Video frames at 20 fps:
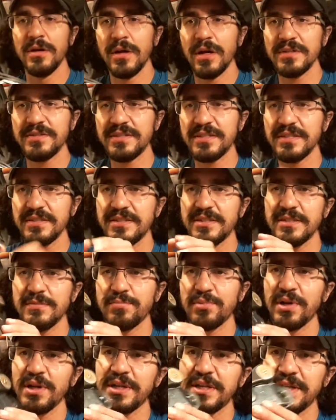assisted
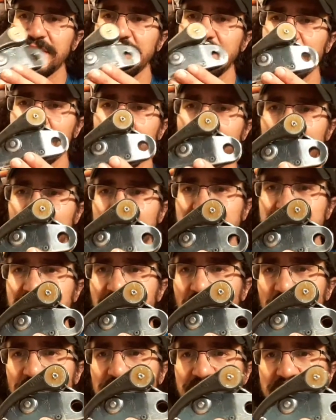braking device
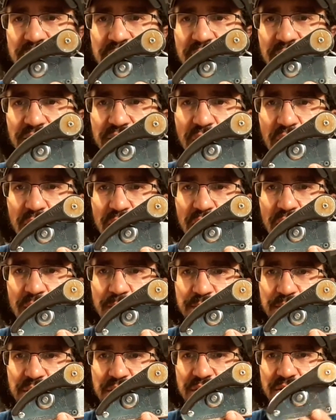that was
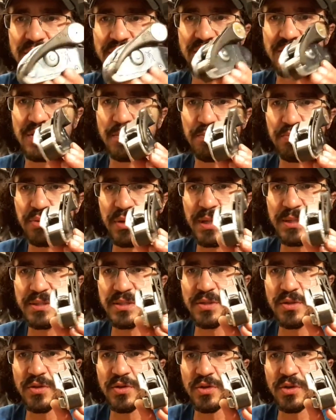developed. This is the
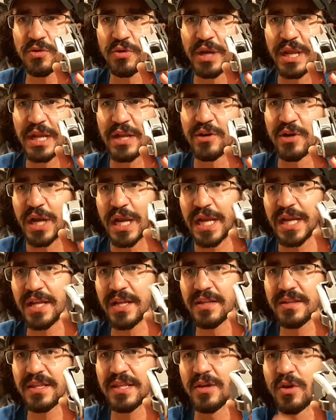Pretzel Gree,
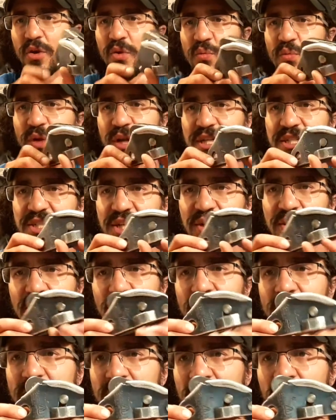the
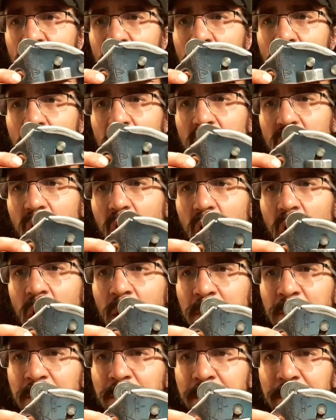original.
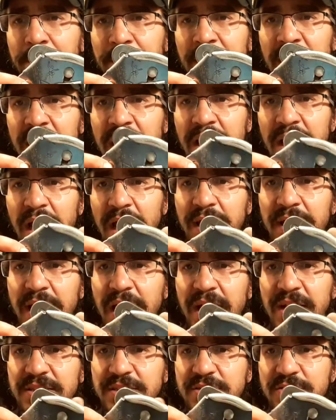And
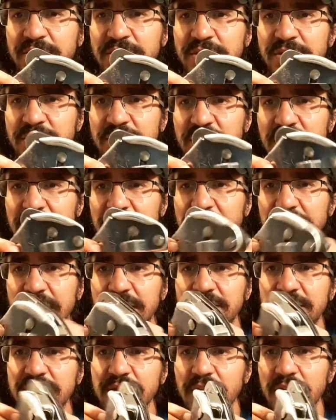as you can see,
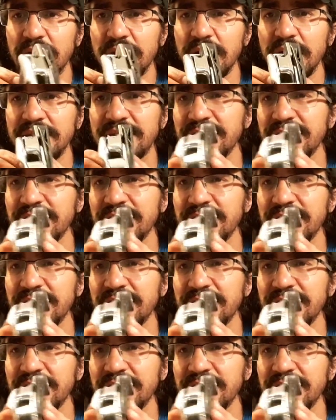it's a